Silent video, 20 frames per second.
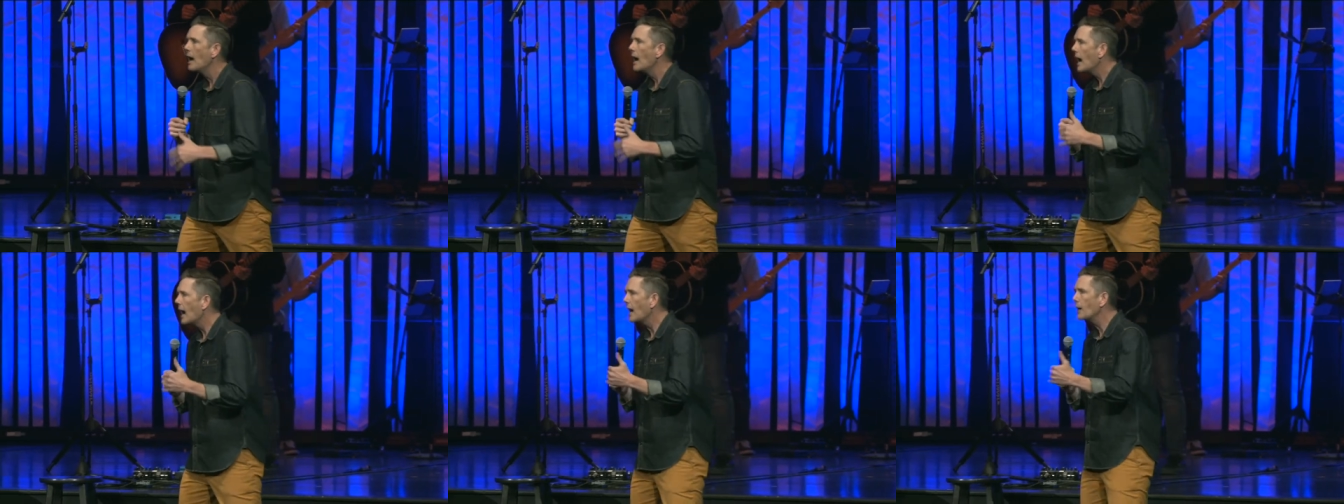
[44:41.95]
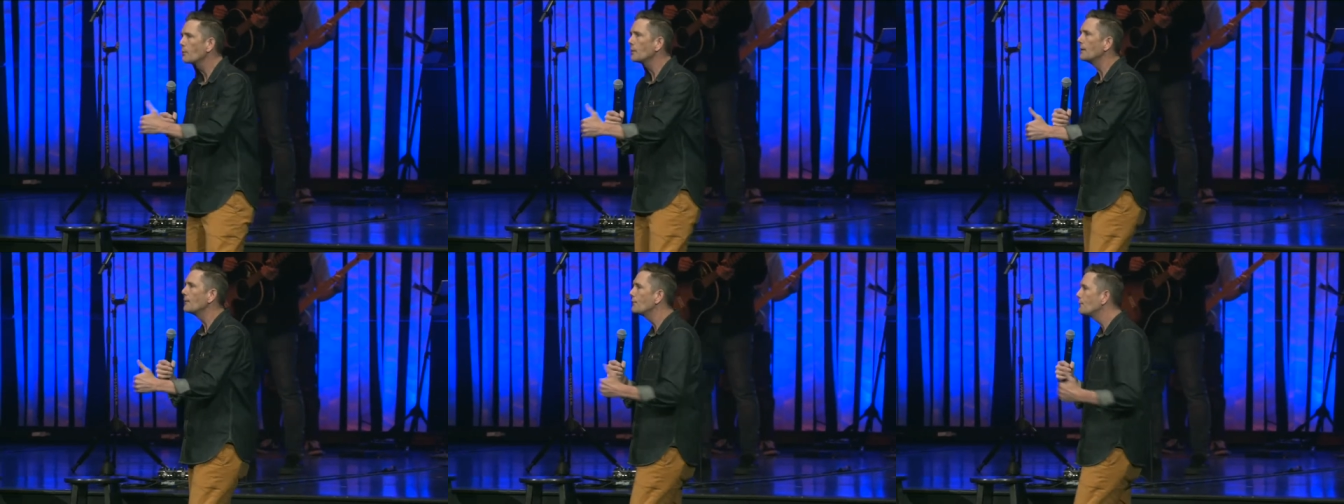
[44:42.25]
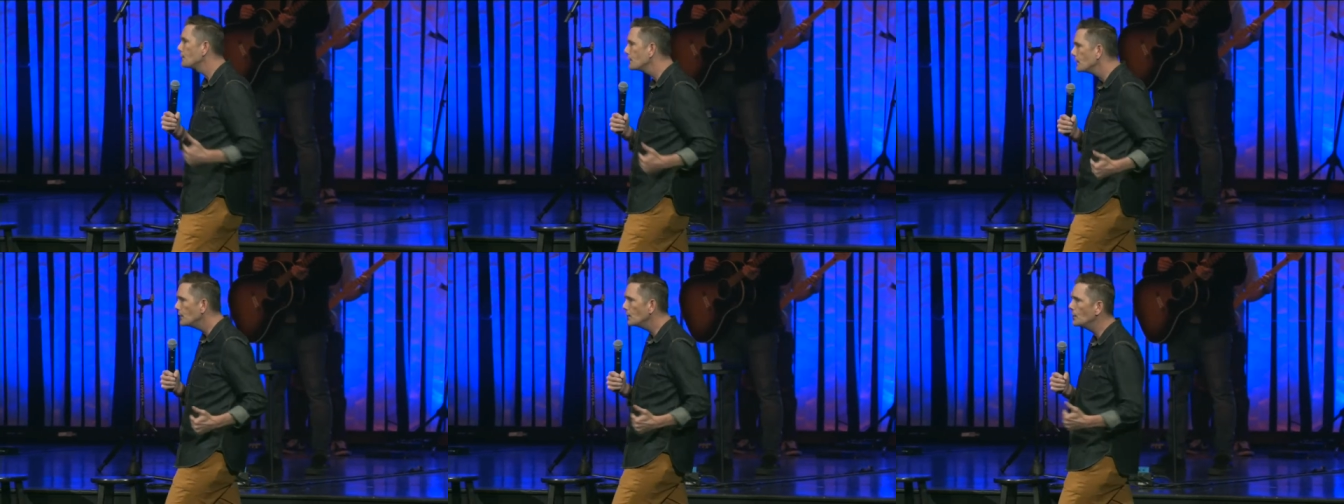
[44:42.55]
I
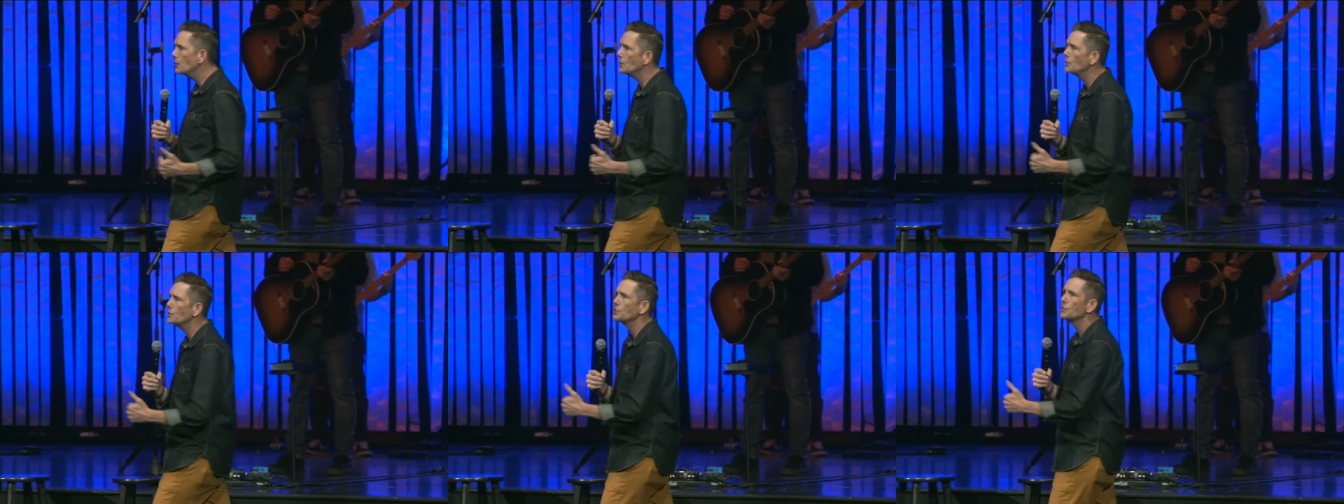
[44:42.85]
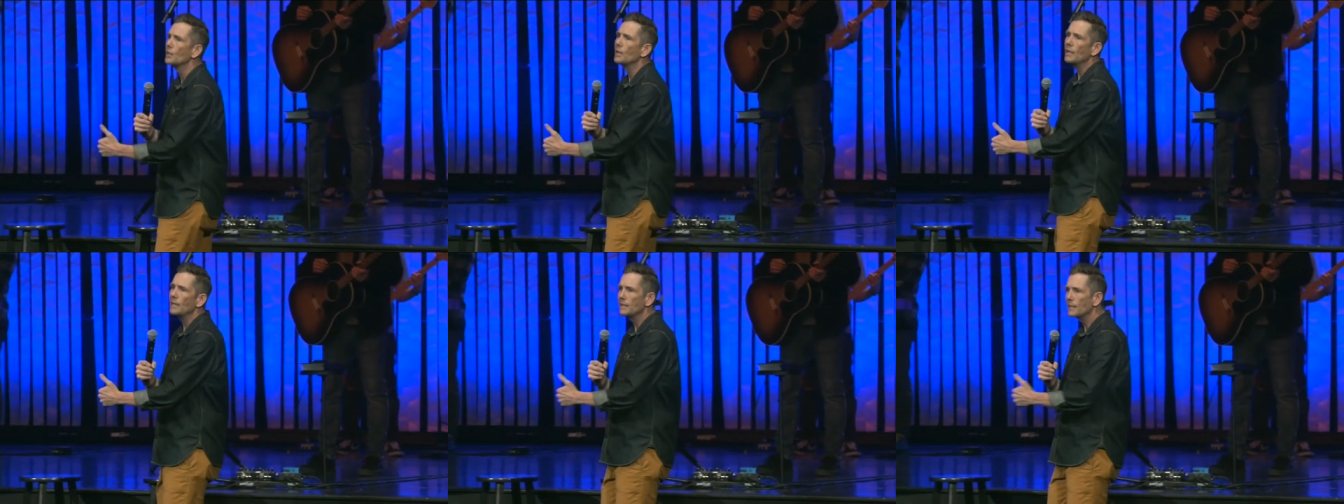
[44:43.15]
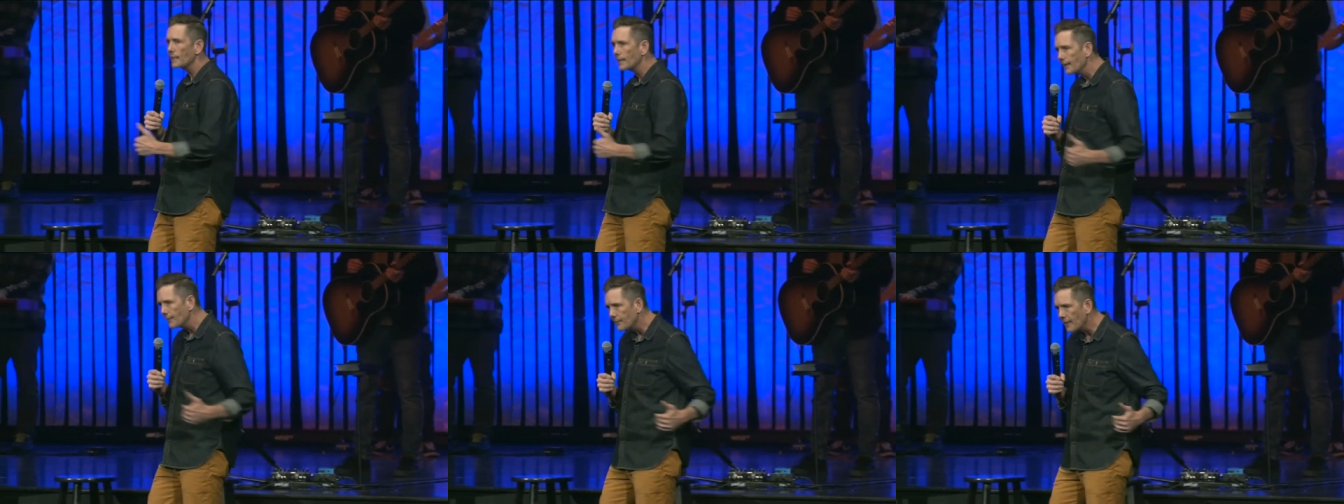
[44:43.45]
refuse to
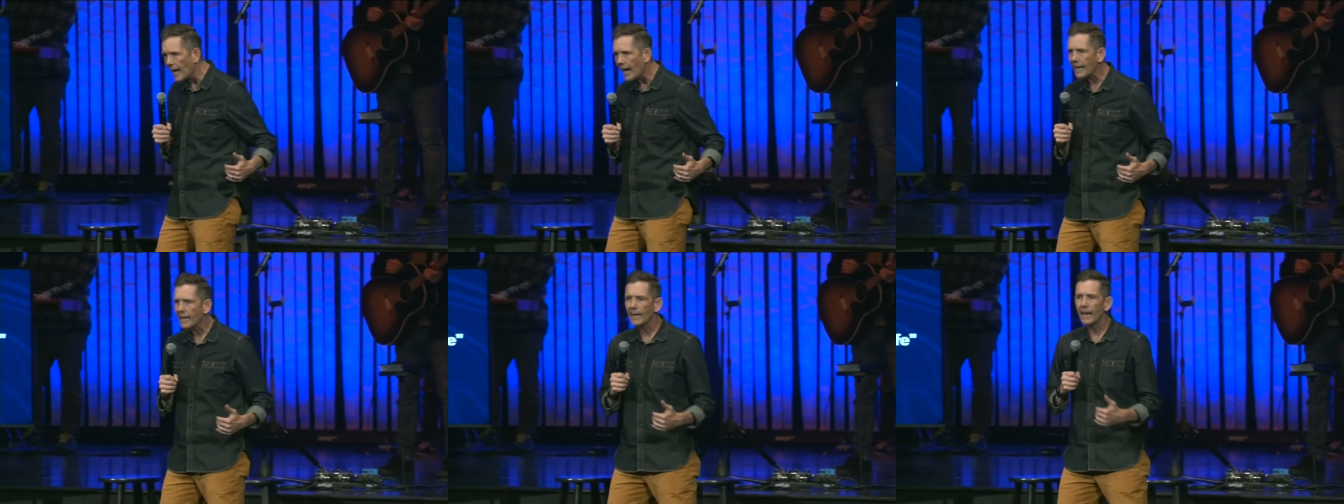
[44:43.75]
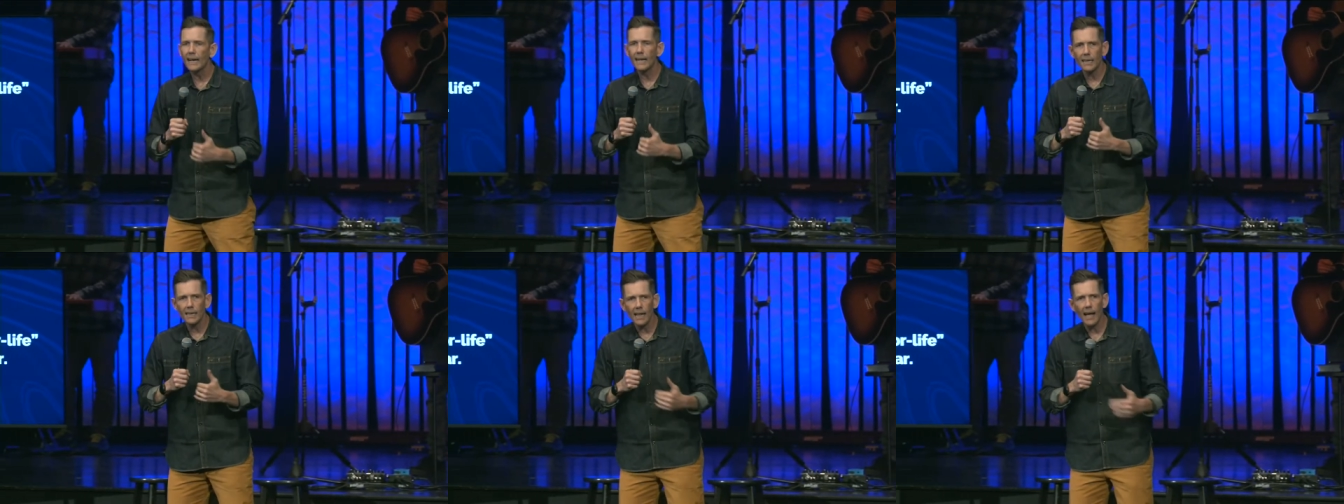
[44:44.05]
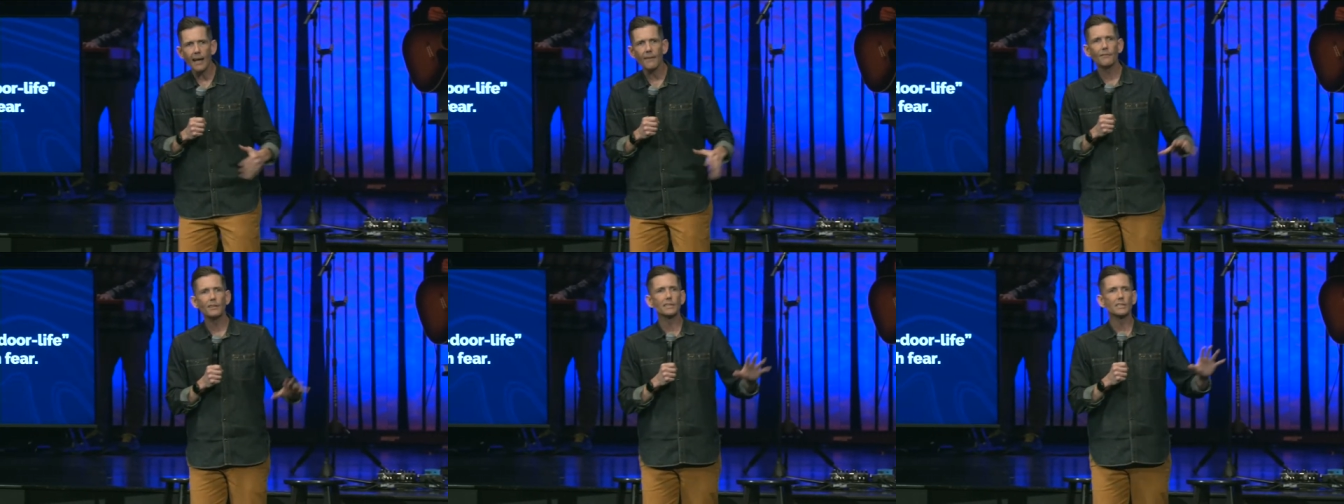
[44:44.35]
live that kind of life. It